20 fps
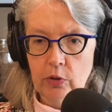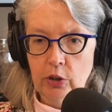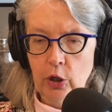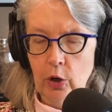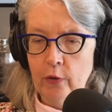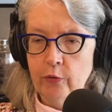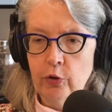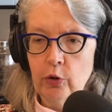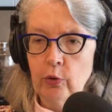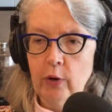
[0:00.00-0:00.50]
you
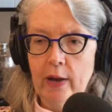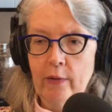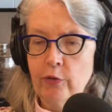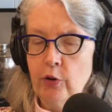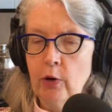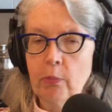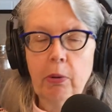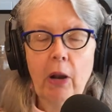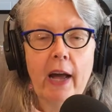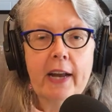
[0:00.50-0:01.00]
know, if you're if
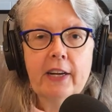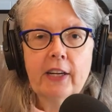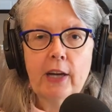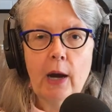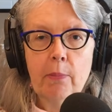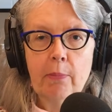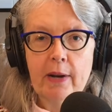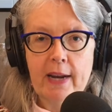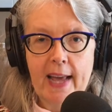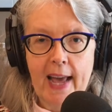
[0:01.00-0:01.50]
you're applying to
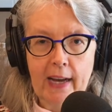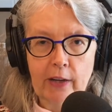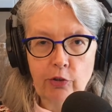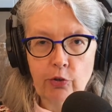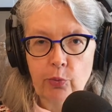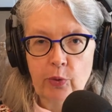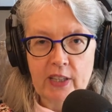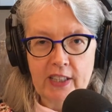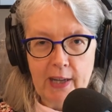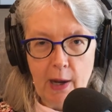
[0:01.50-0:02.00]
Company
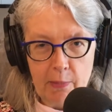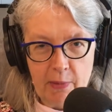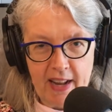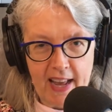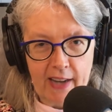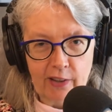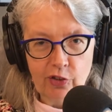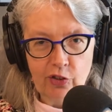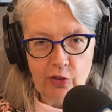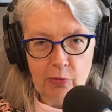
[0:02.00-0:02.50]
X, read Company
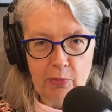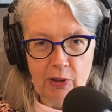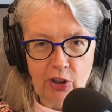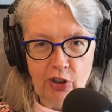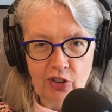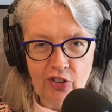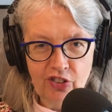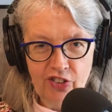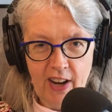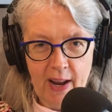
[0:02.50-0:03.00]
X's
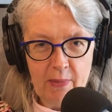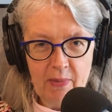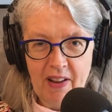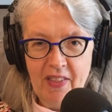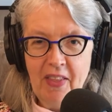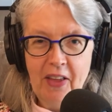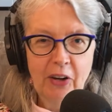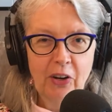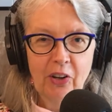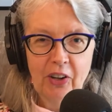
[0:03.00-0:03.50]
mission statement
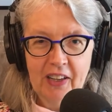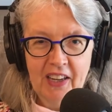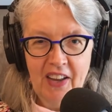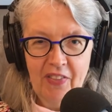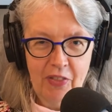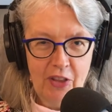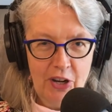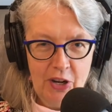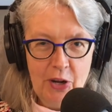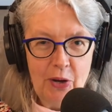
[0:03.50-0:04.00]
and then look
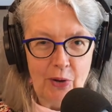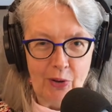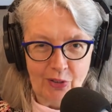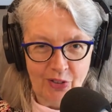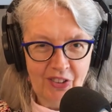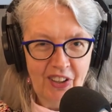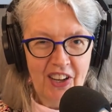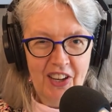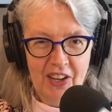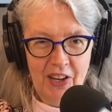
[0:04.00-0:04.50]
at the
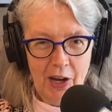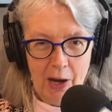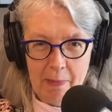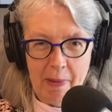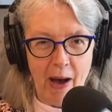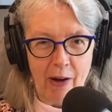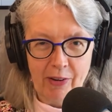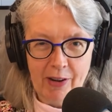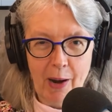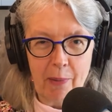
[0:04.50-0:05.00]
news
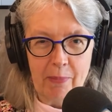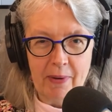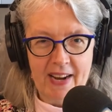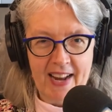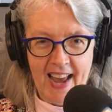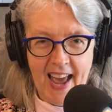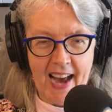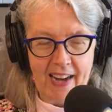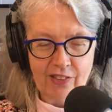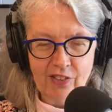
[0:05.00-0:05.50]
about
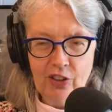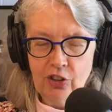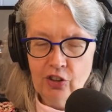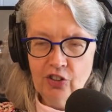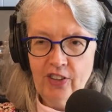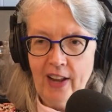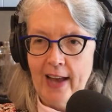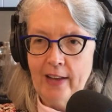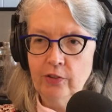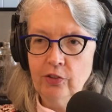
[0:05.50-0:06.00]
Company yeah, X yeah. and
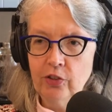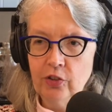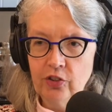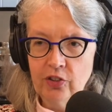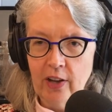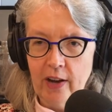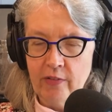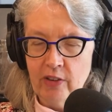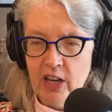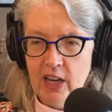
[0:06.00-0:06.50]
just ask
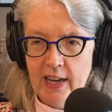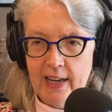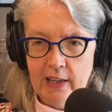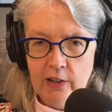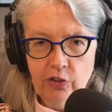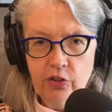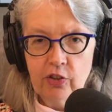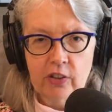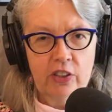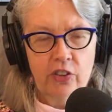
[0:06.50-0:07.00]
yourself,
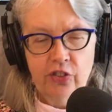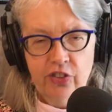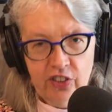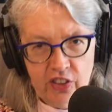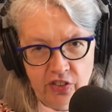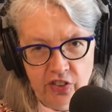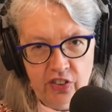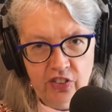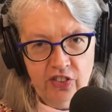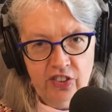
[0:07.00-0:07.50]
is there
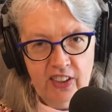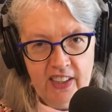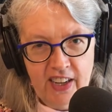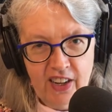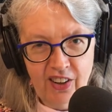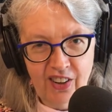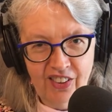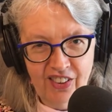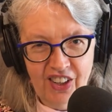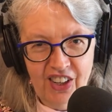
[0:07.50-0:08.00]
consistency
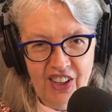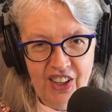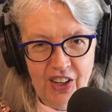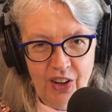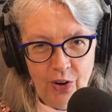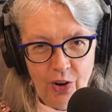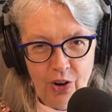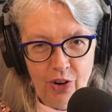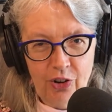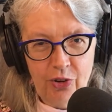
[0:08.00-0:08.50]
here?
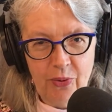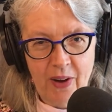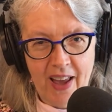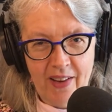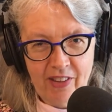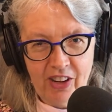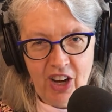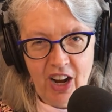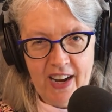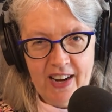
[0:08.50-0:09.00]
Or do we
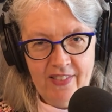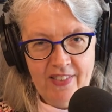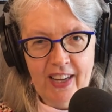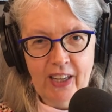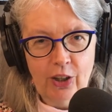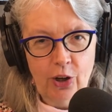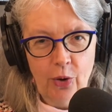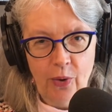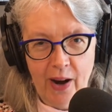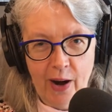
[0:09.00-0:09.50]
have a kind of
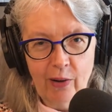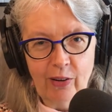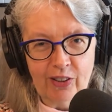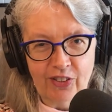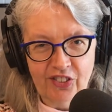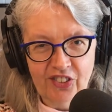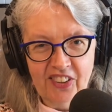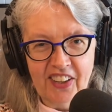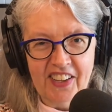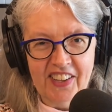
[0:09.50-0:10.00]

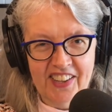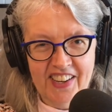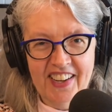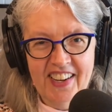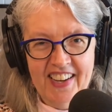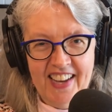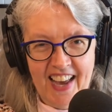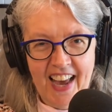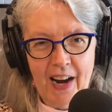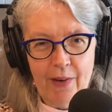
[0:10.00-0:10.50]
incoherency?
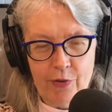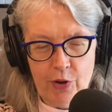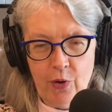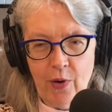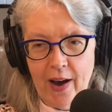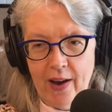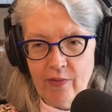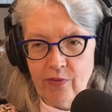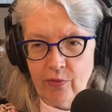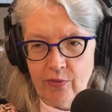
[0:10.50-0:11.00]
Yeah. And if you
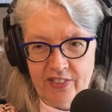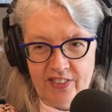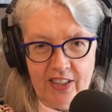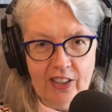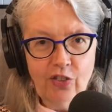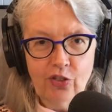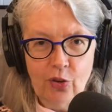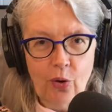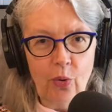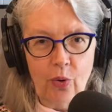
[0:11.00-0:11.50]
have
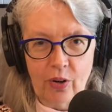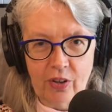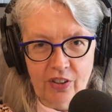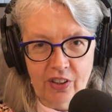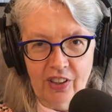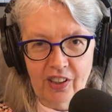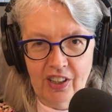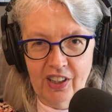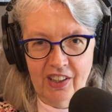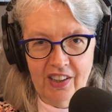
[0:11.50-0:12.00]

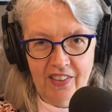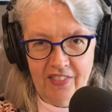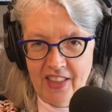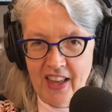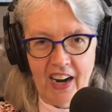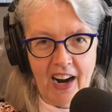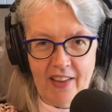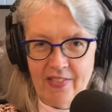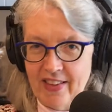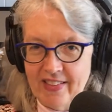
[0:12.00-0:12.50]
discord,
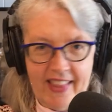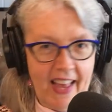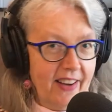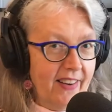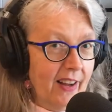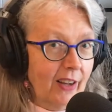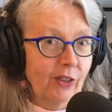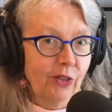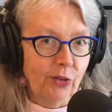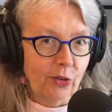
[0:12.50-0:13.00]
then I think that
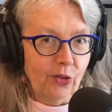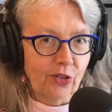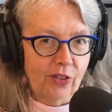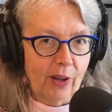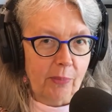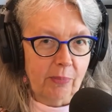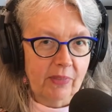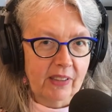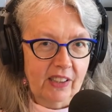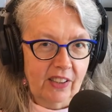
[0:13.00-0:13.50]
tells you
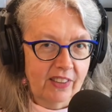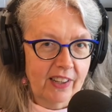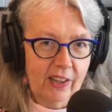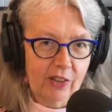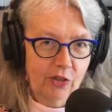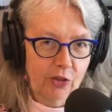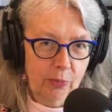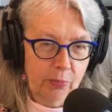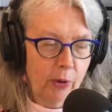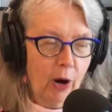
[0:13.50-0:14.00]
something. It
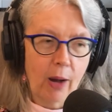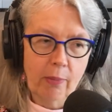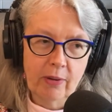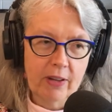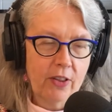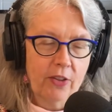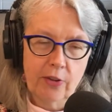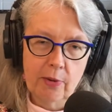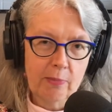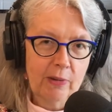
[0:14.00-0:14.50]
tells you
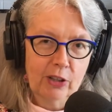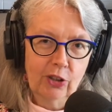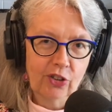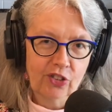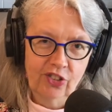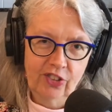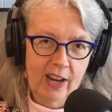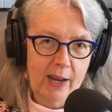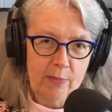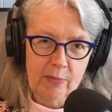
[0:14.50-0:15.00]
probably that the mission
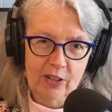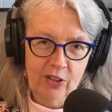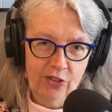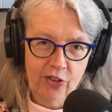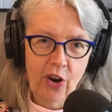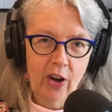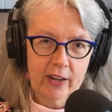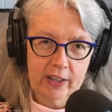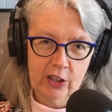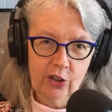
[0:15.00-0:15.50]
statement is
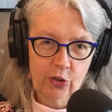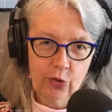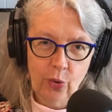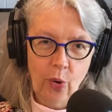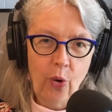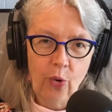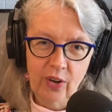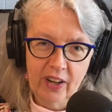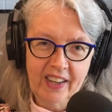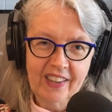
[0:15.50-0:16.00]
not
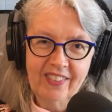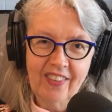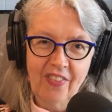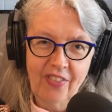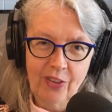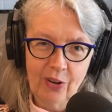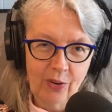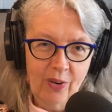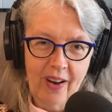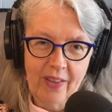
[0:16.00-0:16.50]
controlling,
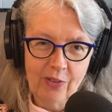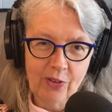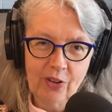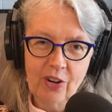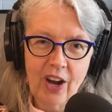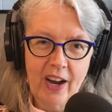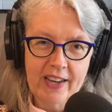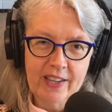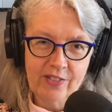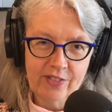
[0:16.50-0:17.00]
that there are other
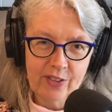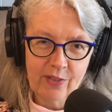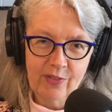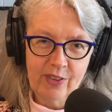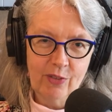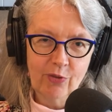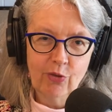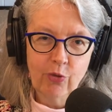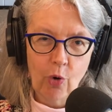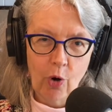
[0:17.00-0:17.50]
kinds of
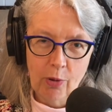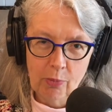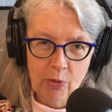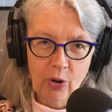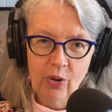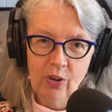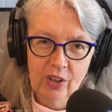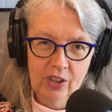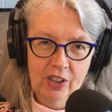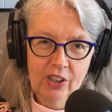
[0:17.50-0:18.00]

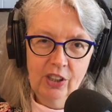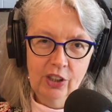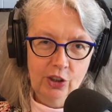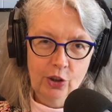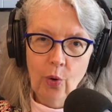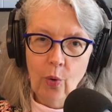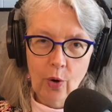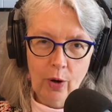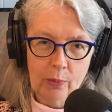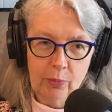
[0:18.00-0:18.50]
informal
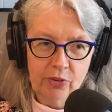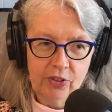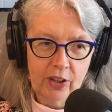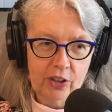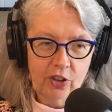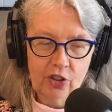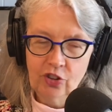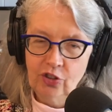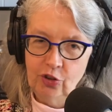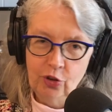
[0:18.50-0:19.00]
norms,
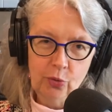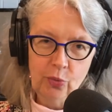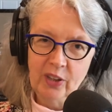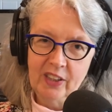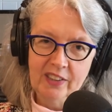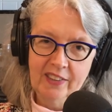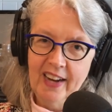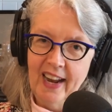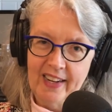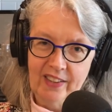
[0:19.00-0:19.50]
such as do
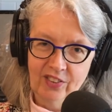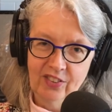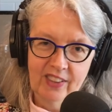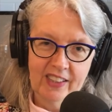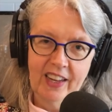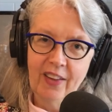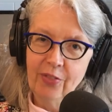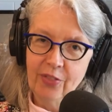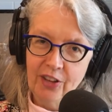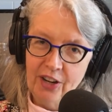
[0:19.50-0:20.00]
what it takes to
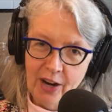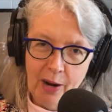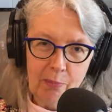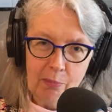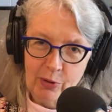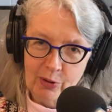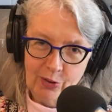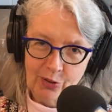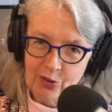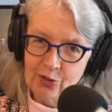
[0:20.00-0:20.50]
hit the
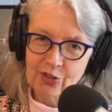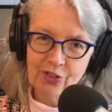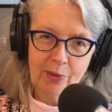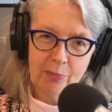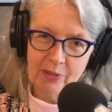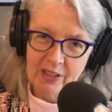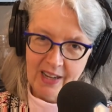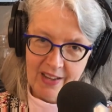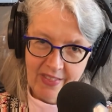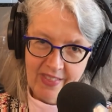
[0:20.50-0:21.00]
numbers or
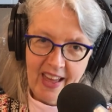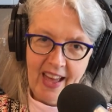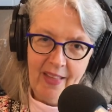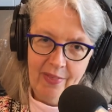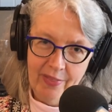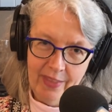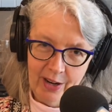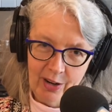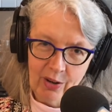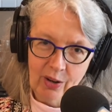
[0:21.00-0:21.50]
something like
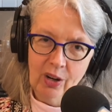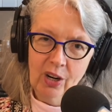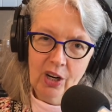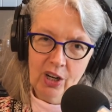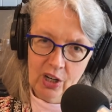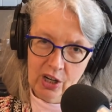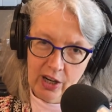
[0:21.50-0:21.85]
that, that are